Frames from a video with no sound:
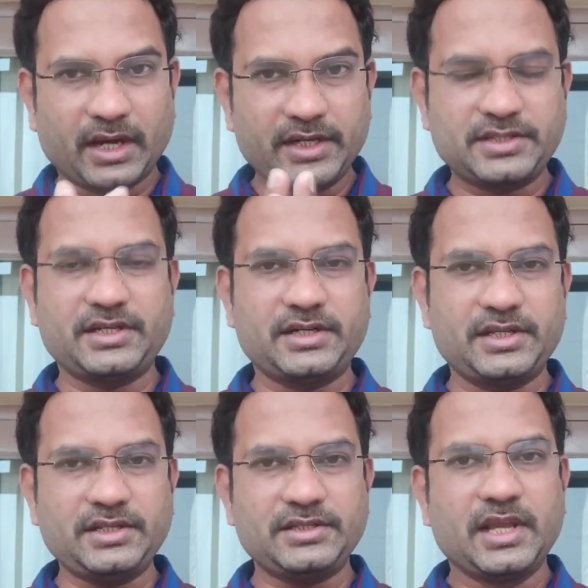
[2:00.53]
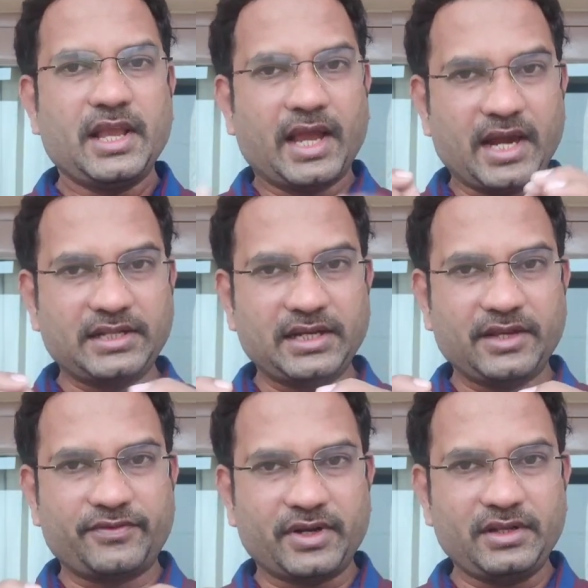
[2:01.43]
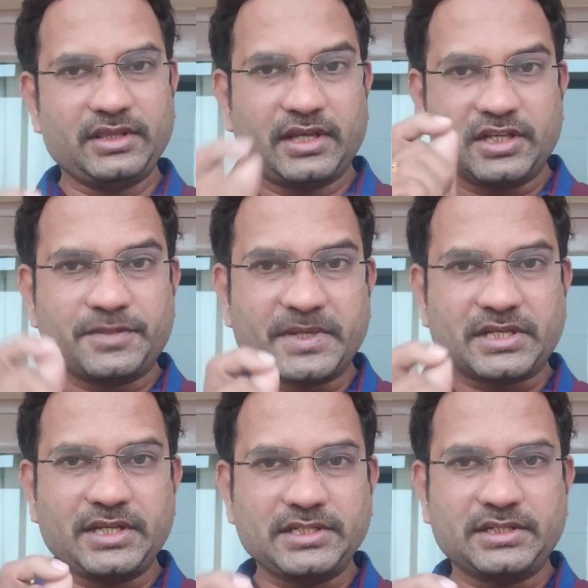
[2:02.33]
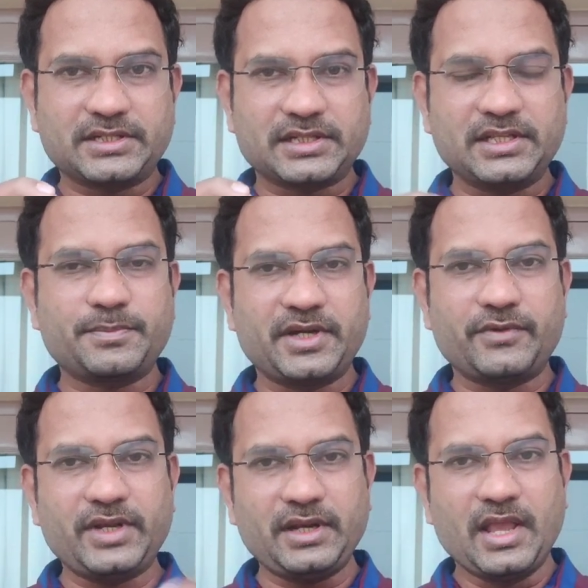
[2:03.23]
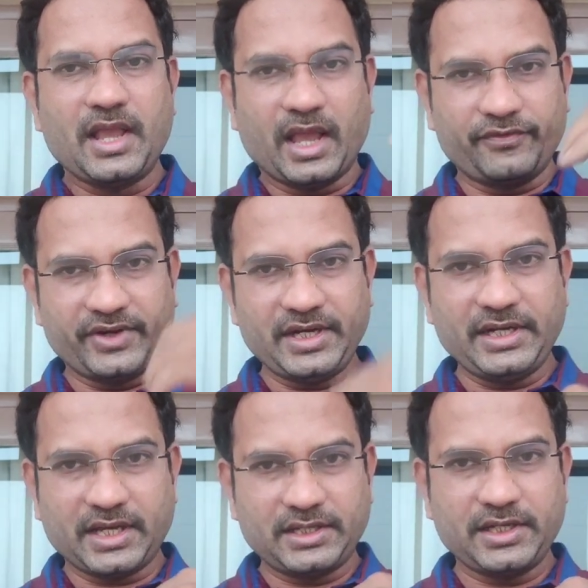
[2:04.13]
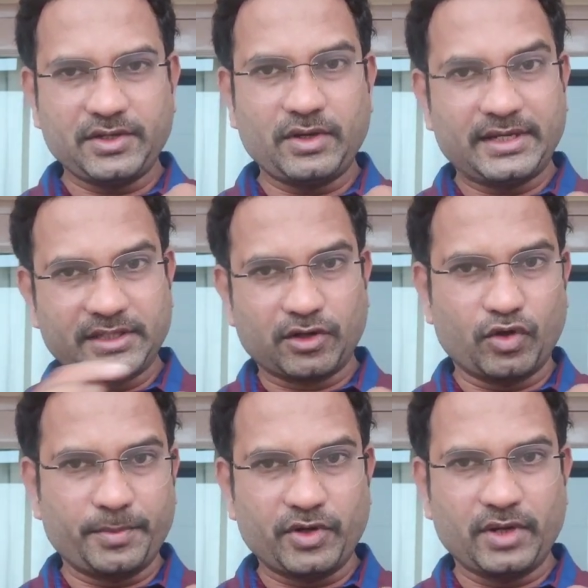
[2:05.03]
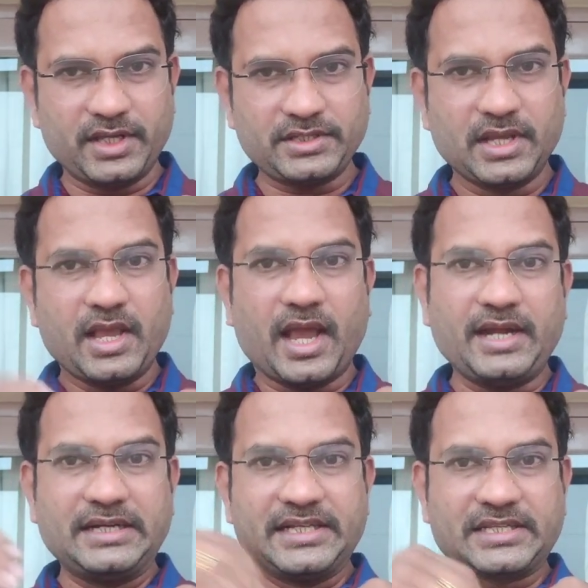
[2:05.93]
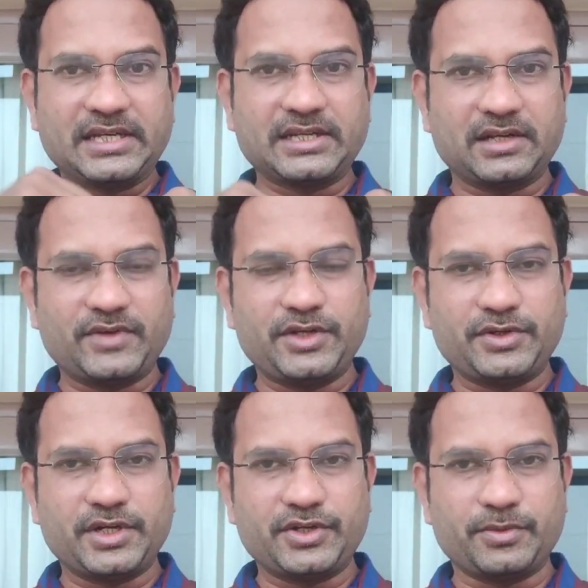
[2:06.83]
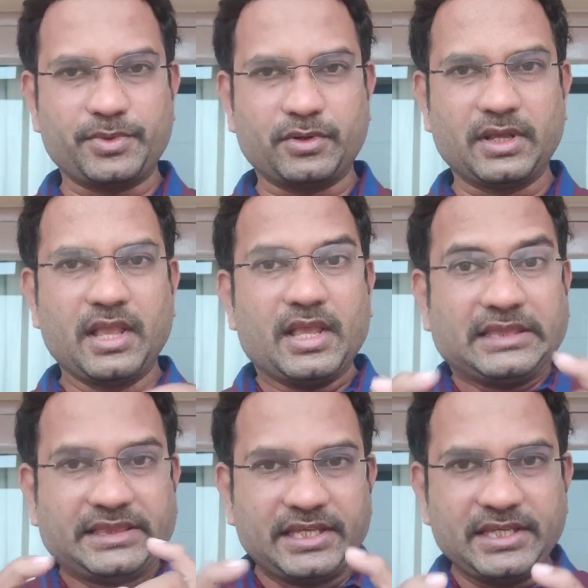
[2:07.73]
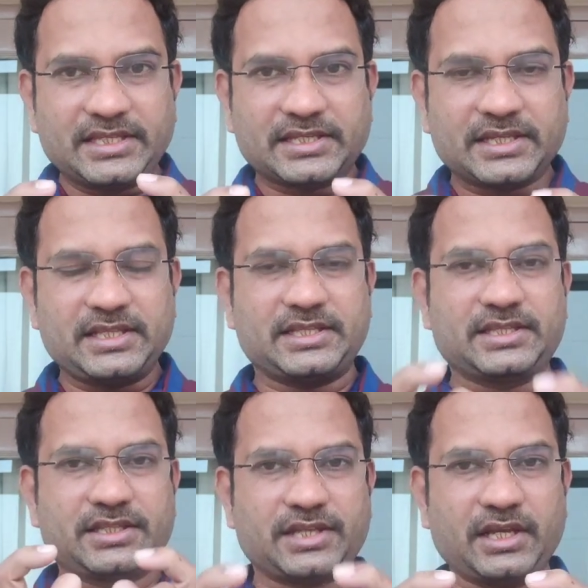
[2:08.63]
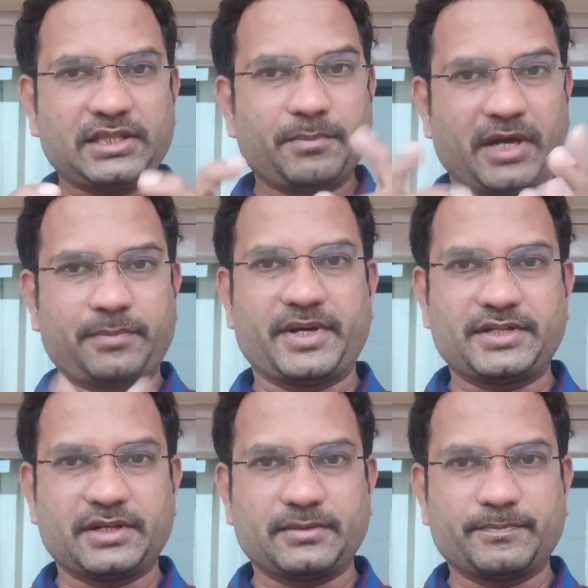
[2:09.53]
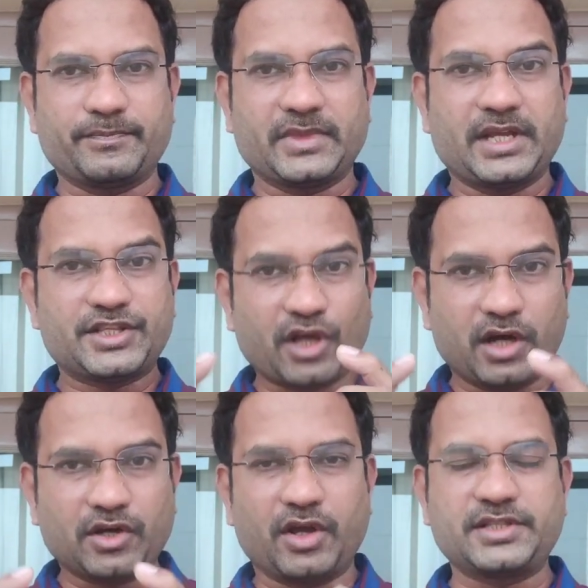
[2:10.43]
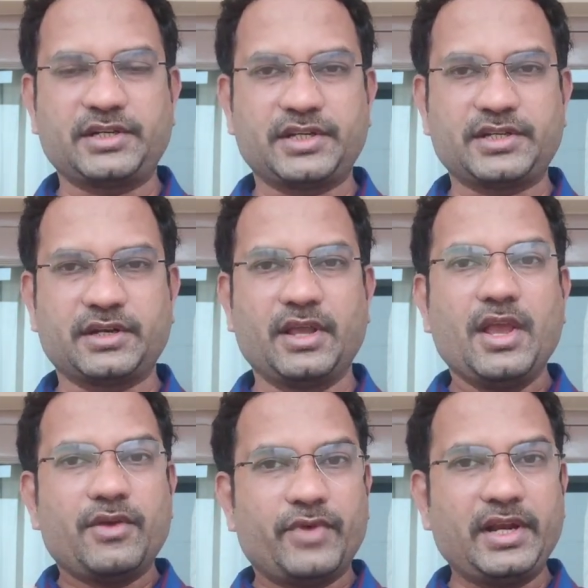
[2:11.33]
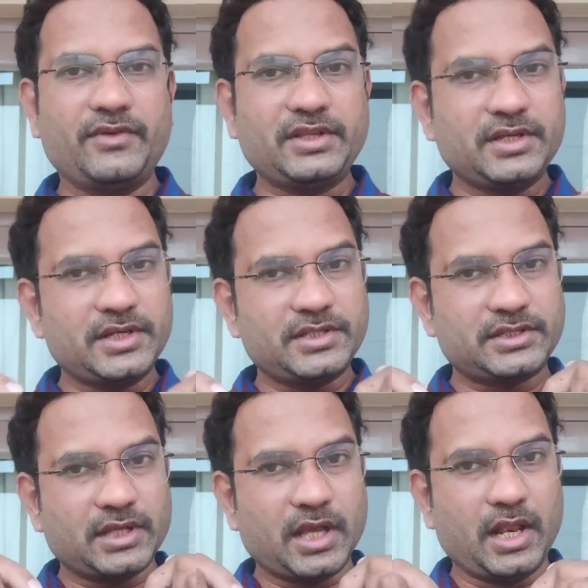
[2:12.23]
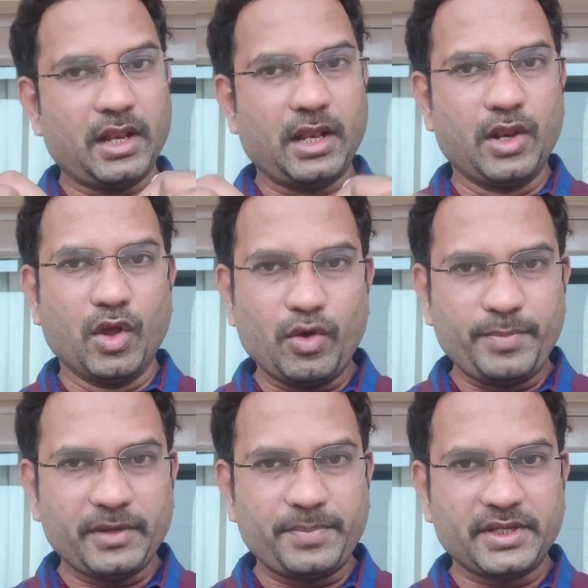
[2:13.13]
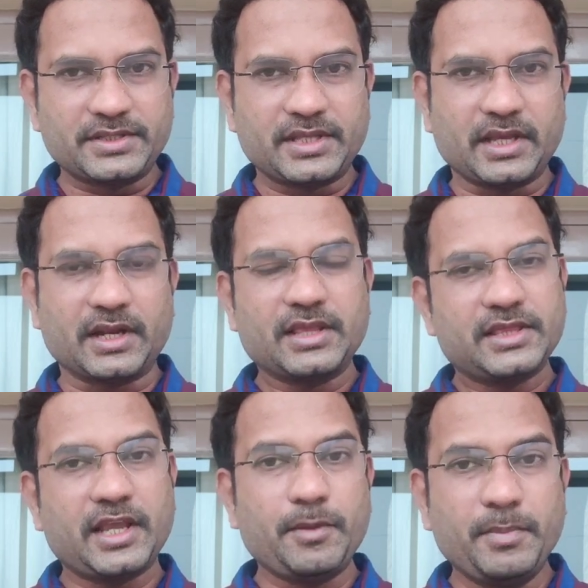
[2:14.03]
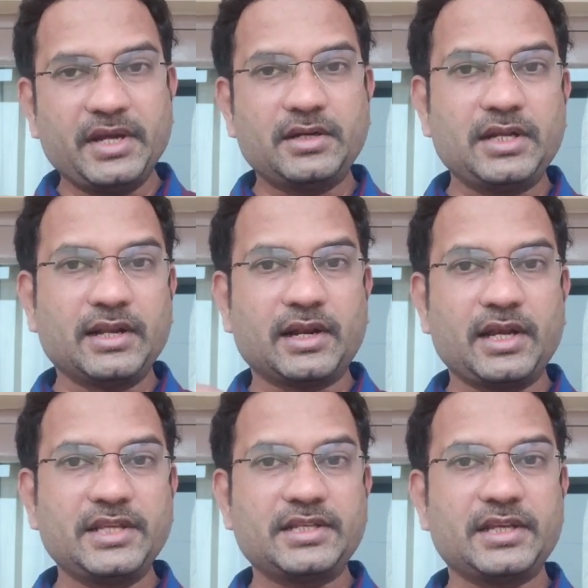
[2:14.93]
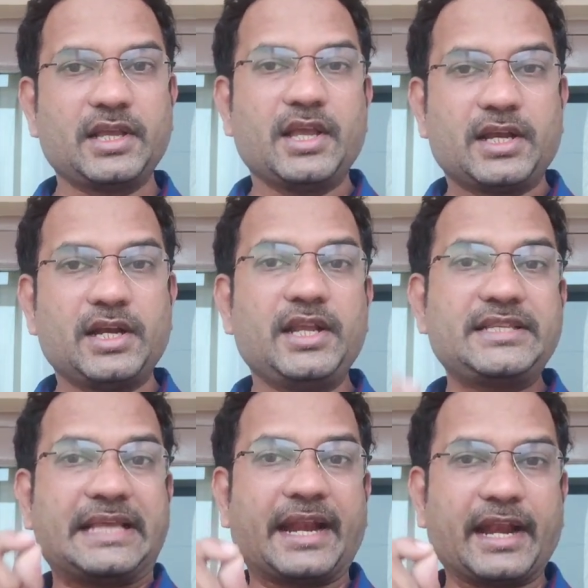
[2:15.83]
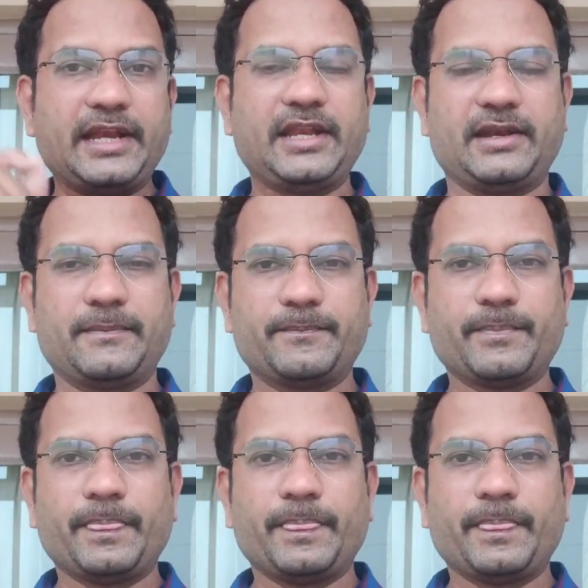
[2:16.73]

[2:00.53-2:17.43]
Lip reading: Understand this. At the nephron, are specialized cells between efferent arteriole at the glomerulus and distal convoluted tubule. These cells check the blood pressure and salt concentration. Whenever there is low BP is there, they immediately release renin.